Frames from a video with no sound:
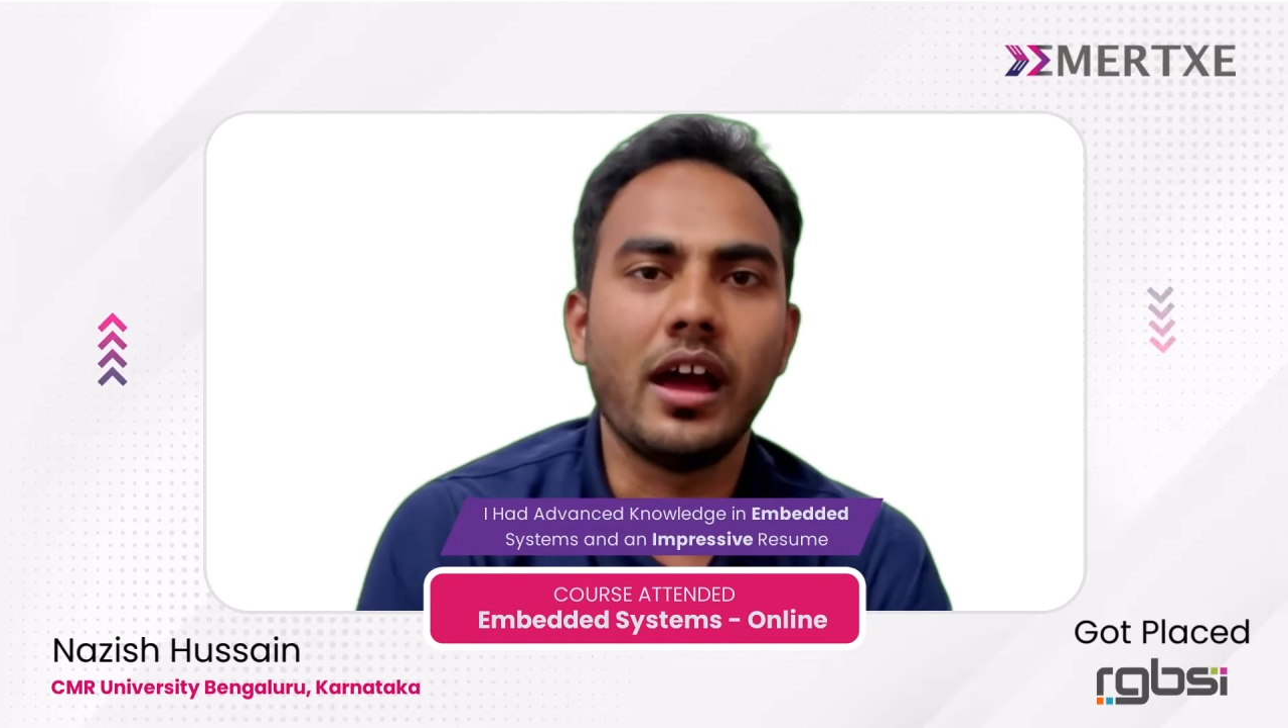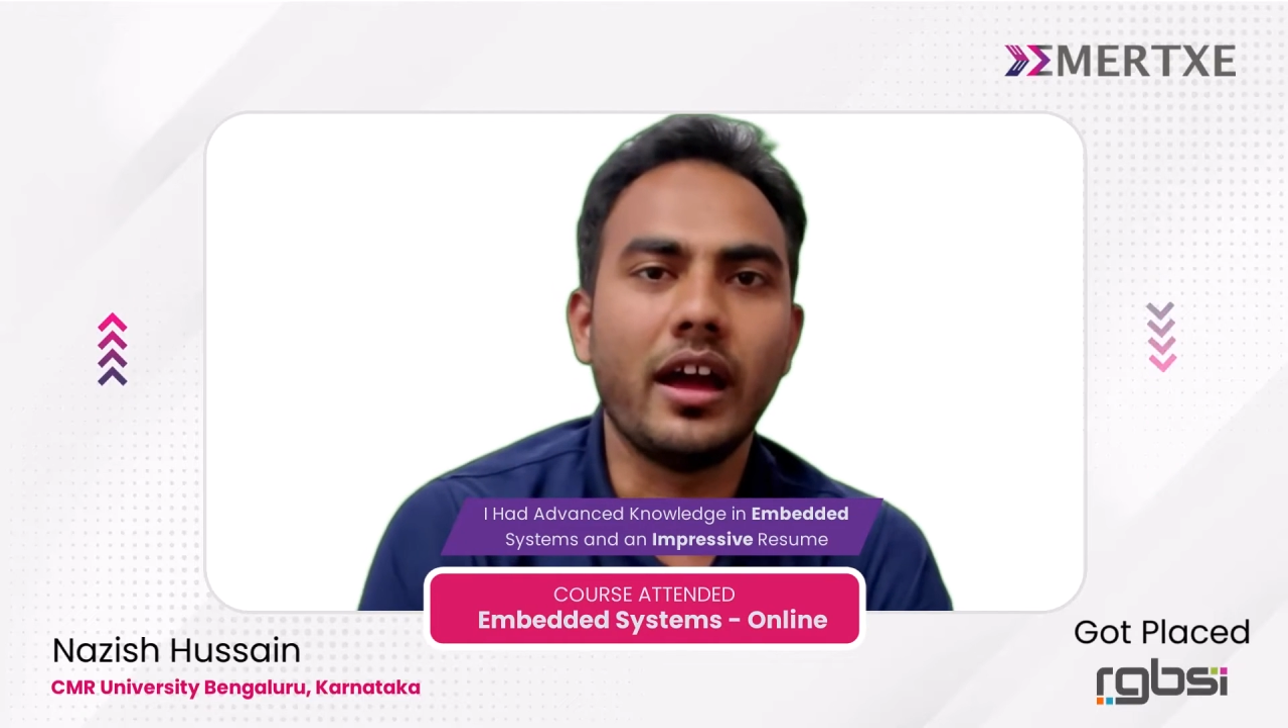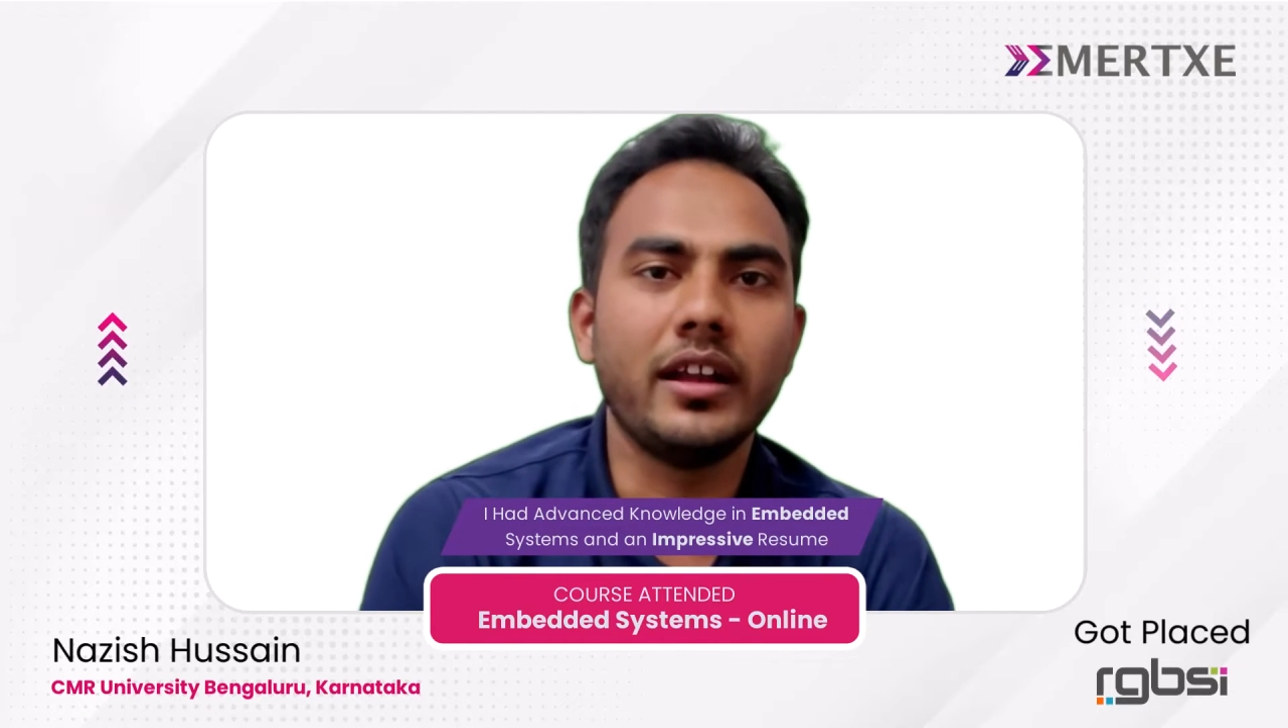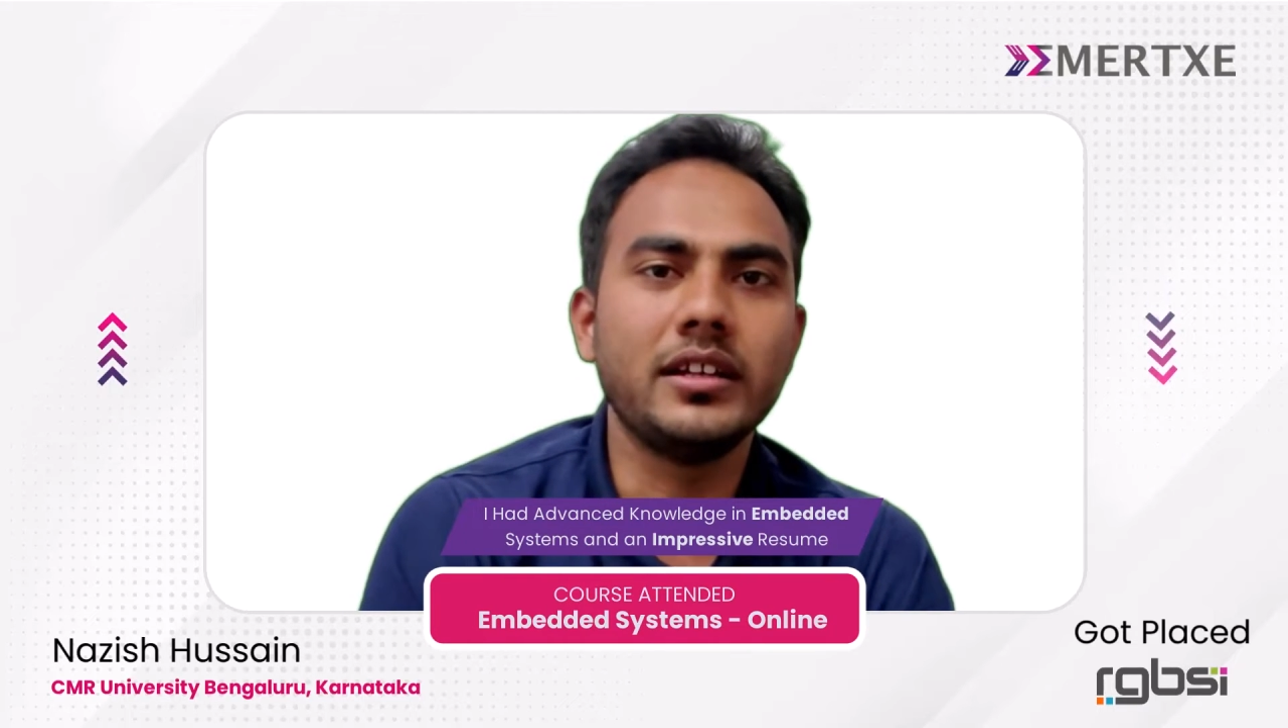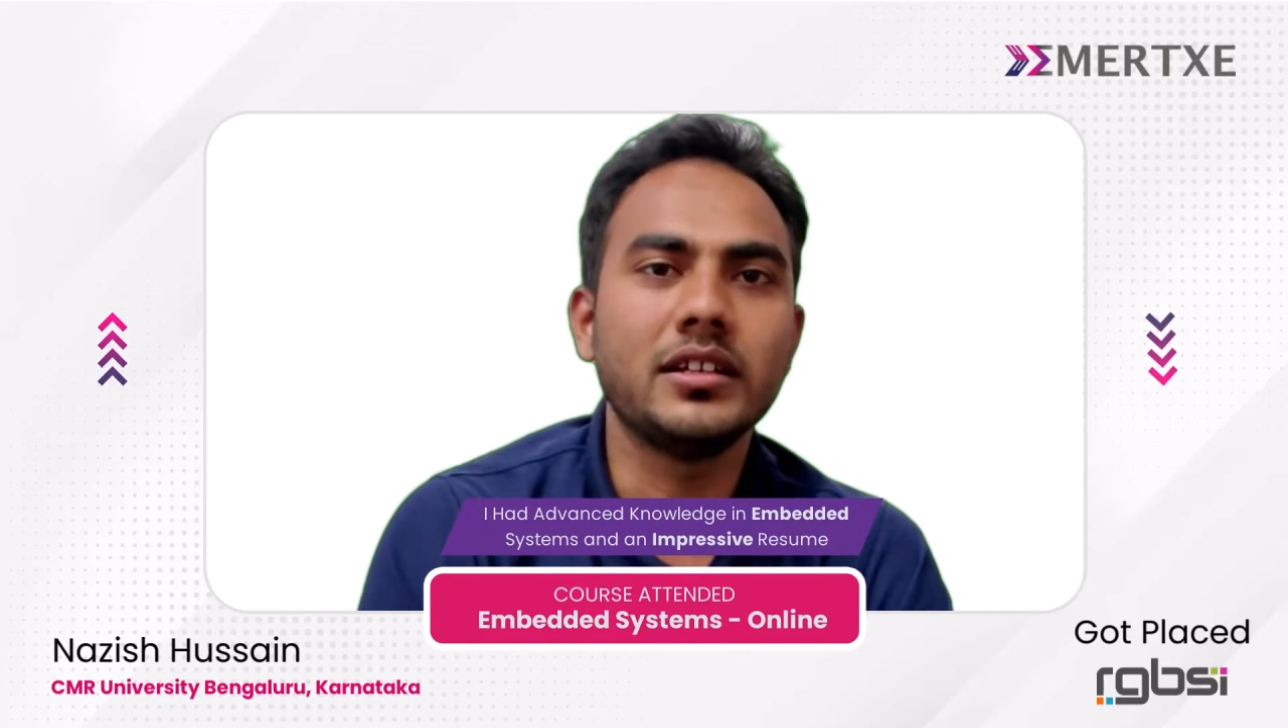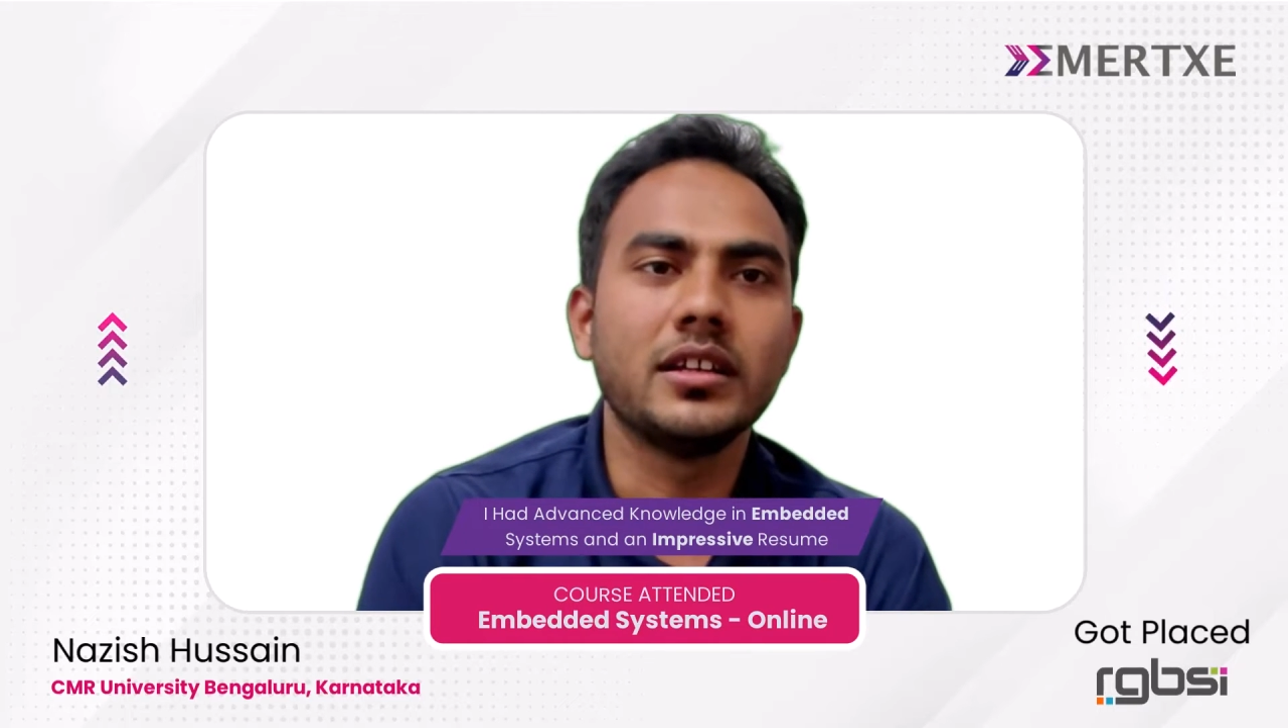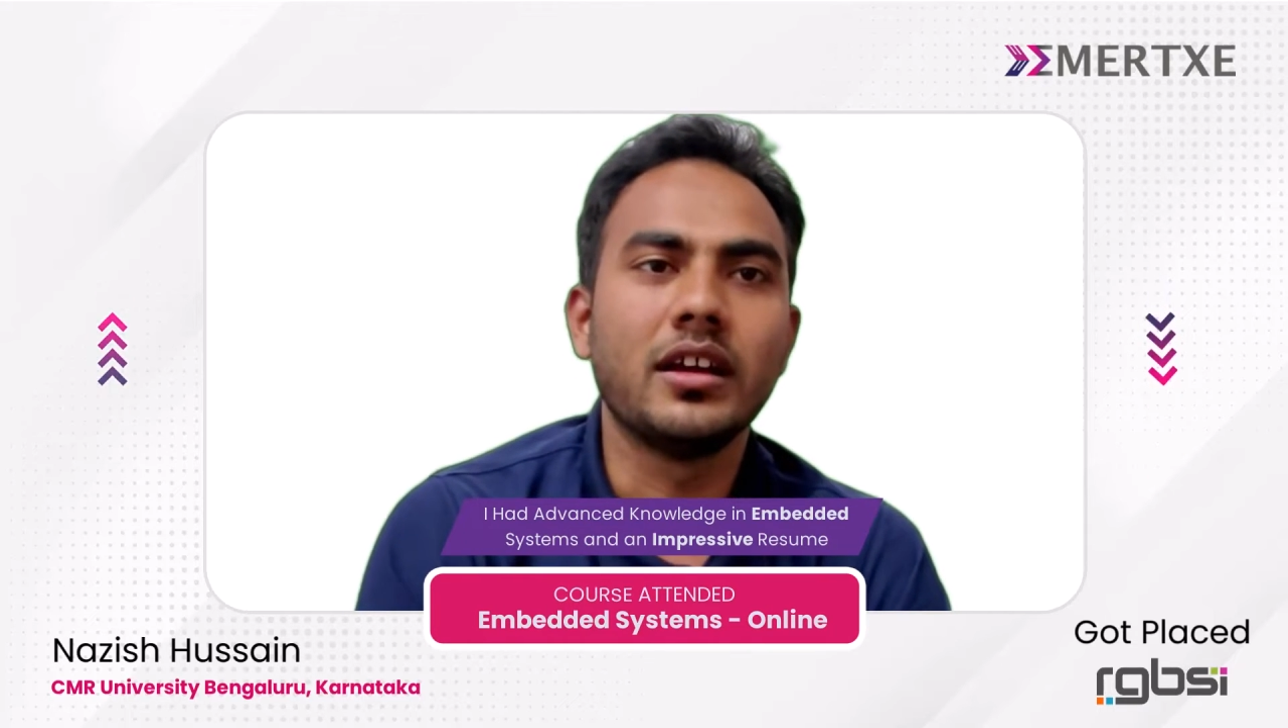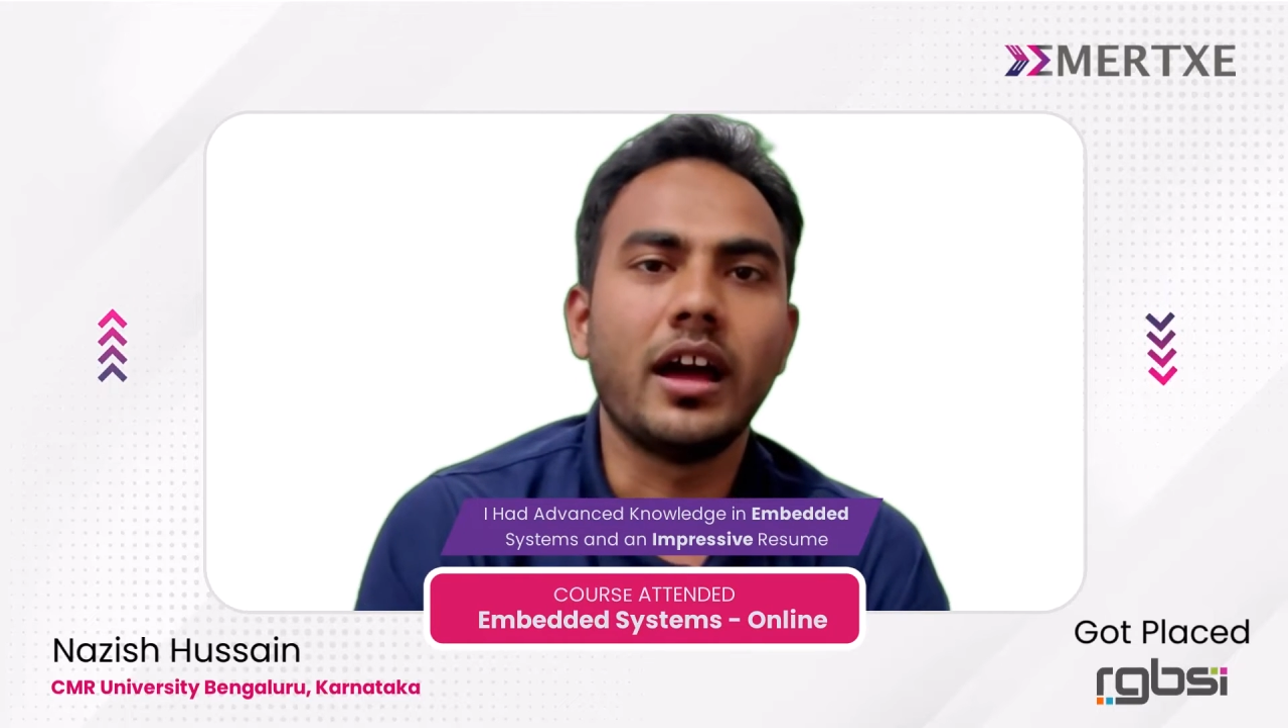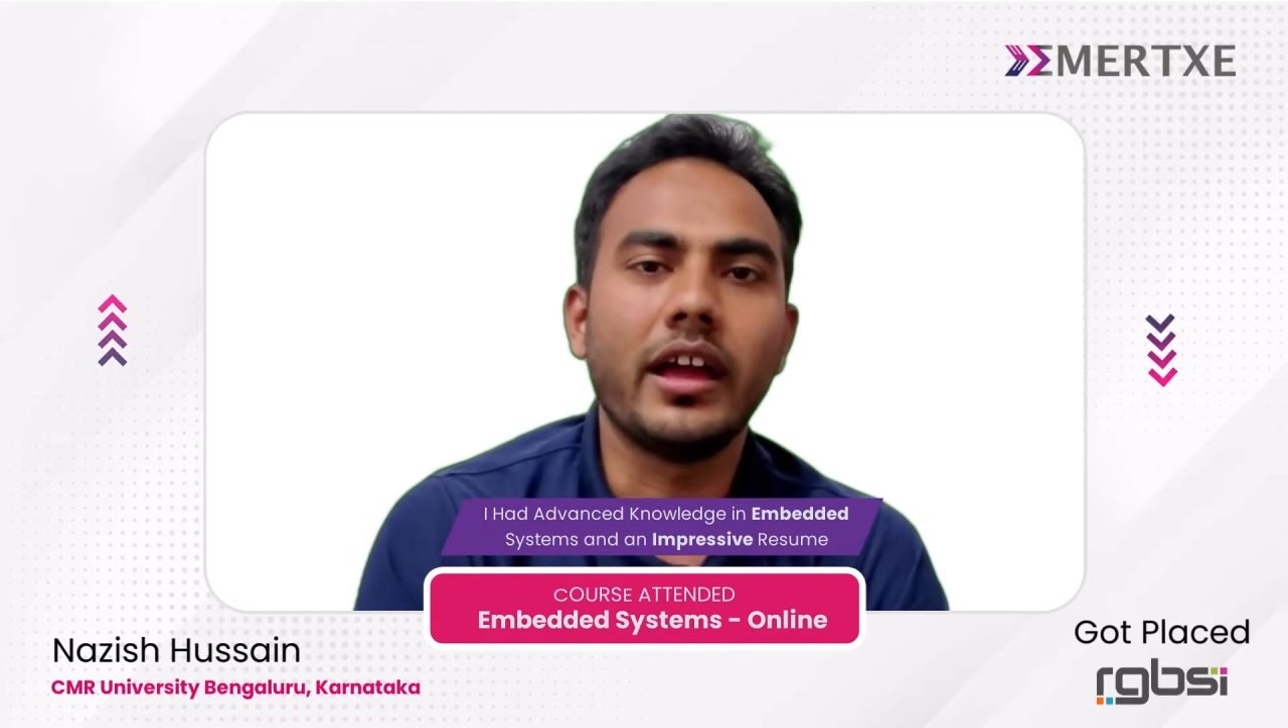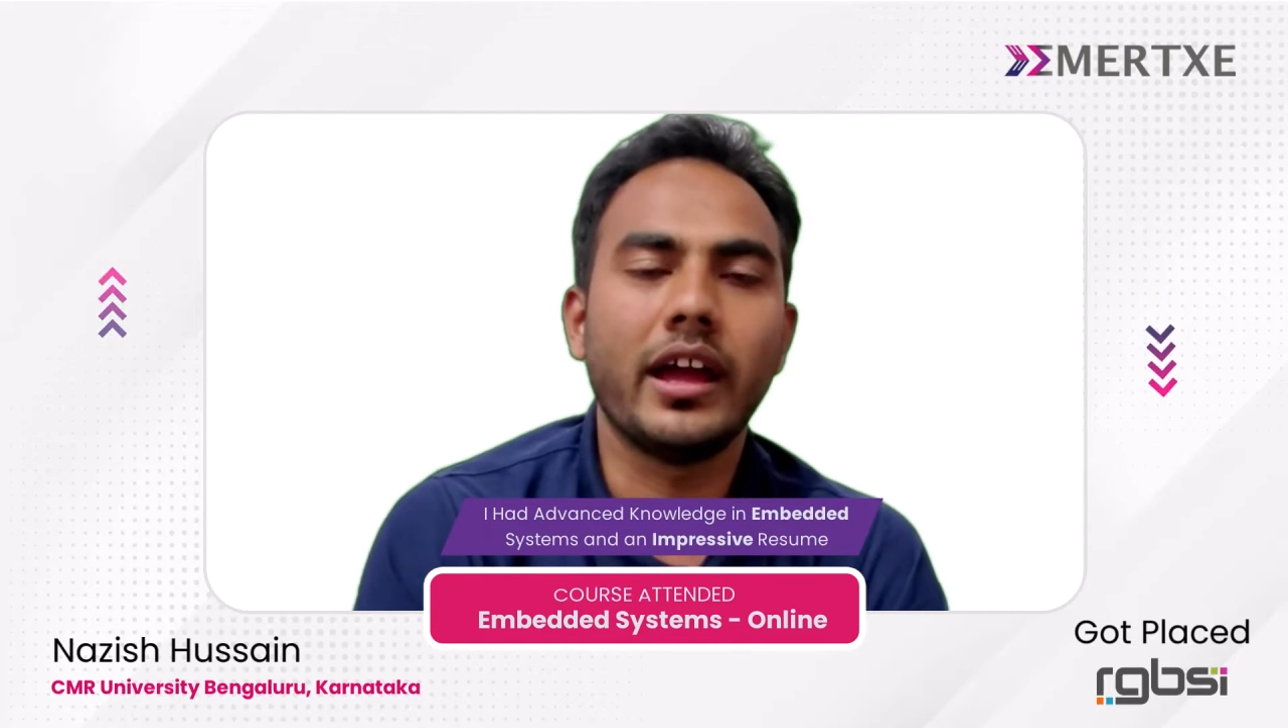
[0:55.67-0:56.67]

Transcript: and I